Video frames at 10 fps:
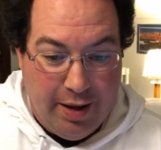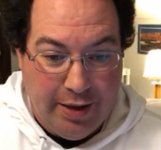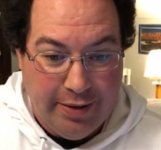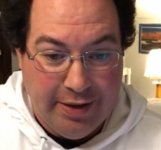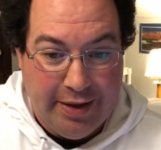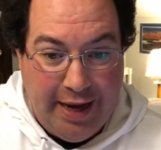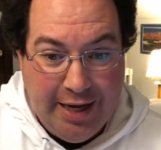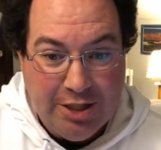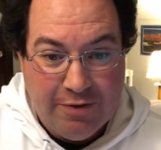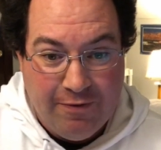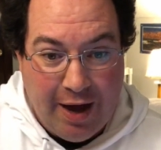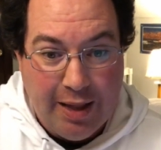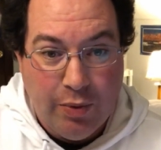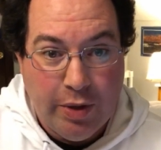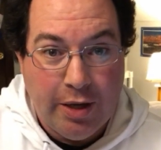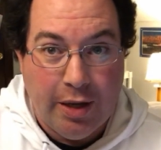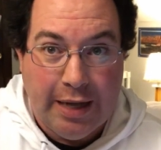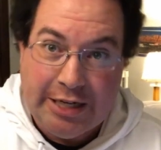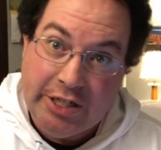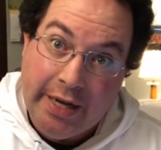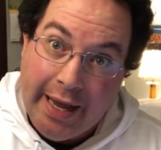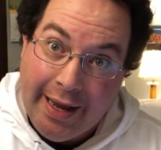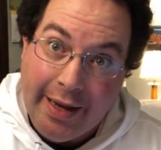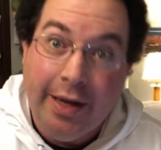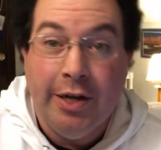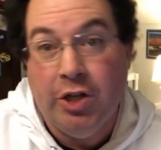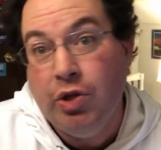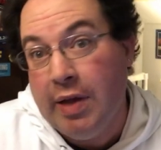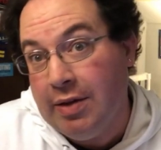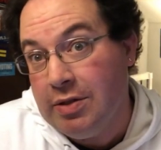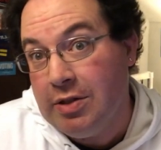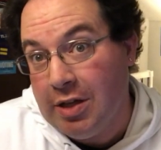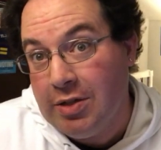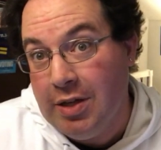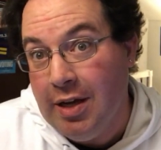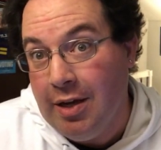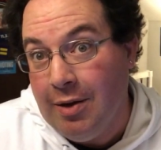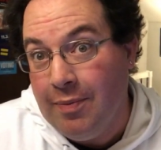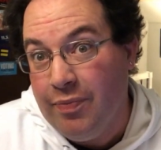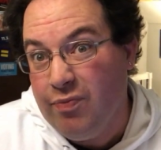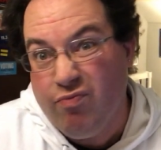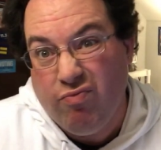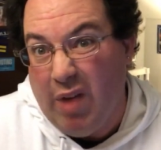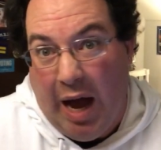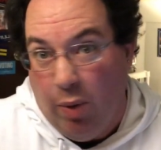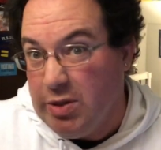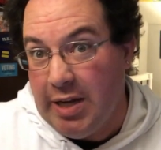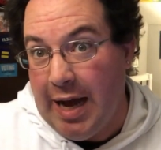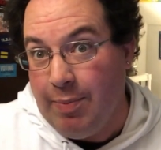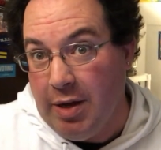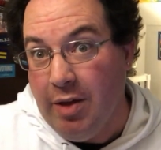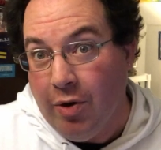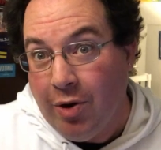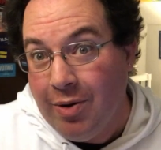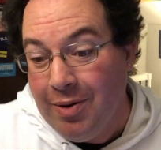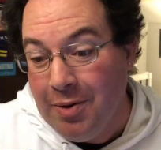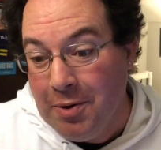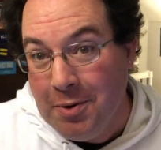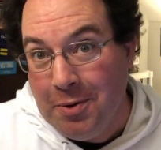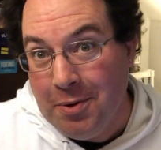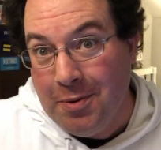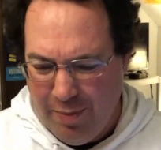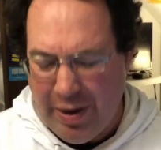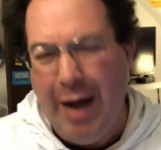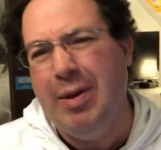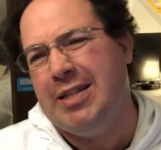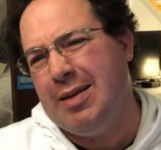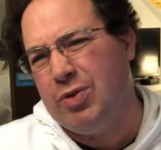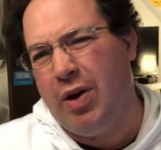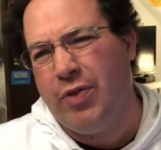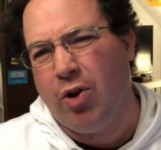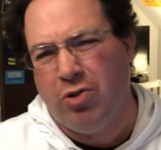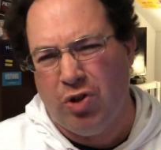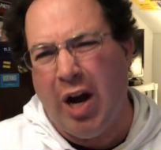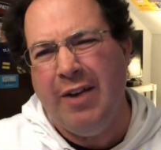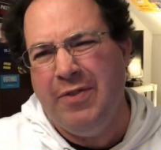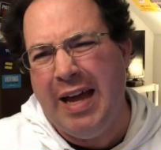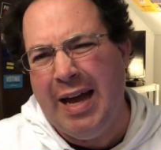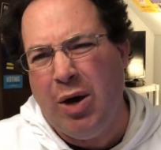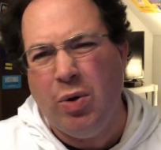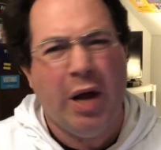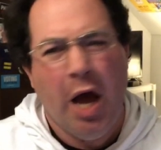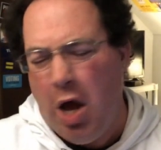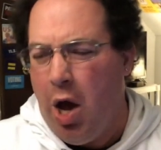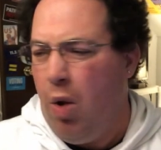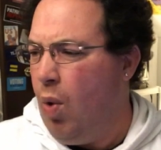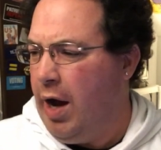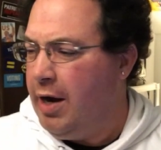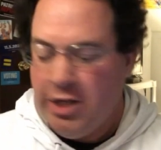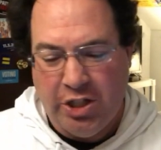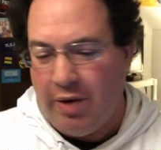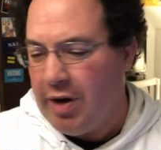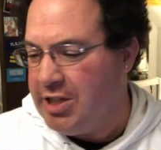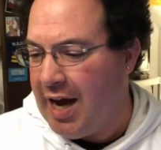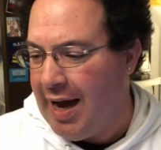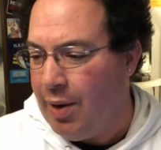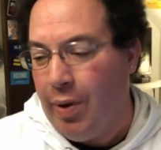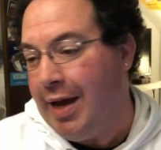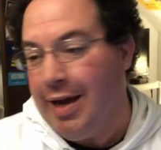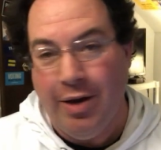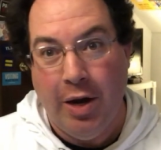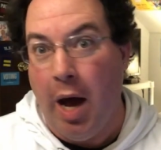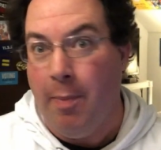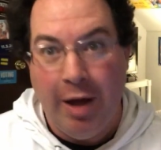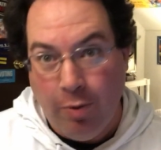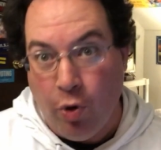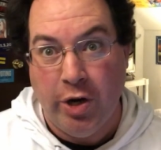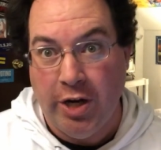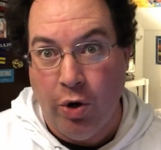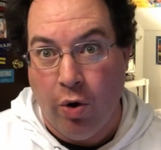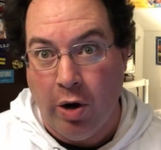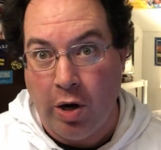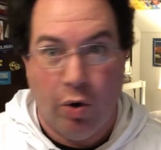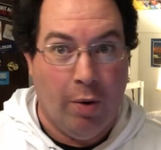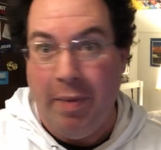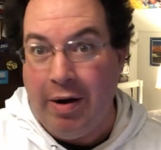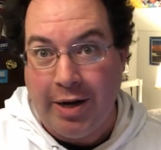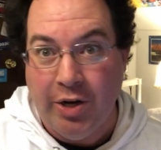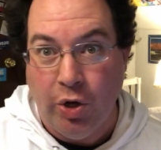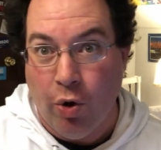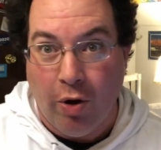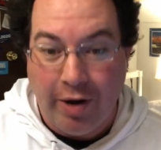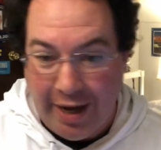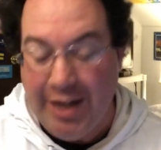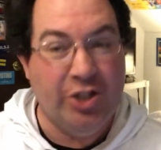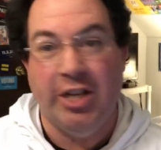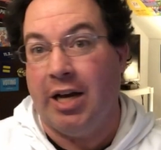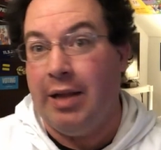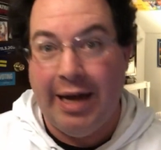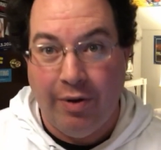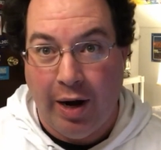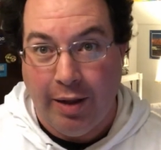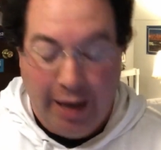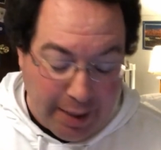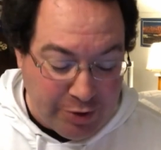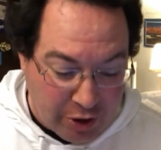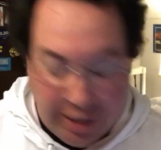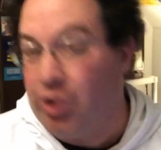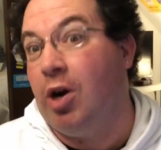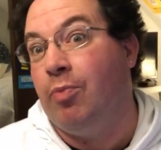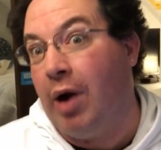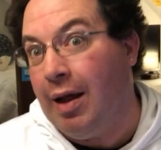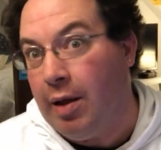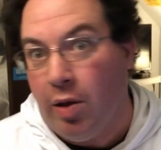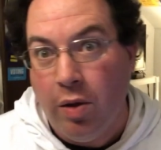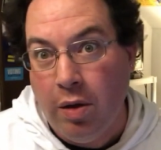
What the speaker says: in the days following Election Day in 2016, I wasn't happy either. But how many times do I have to drive down, Sunrise Highway in Belmore, New York, or Merrick, New York, and see a Klan rally? I'm sorry, Trump rally.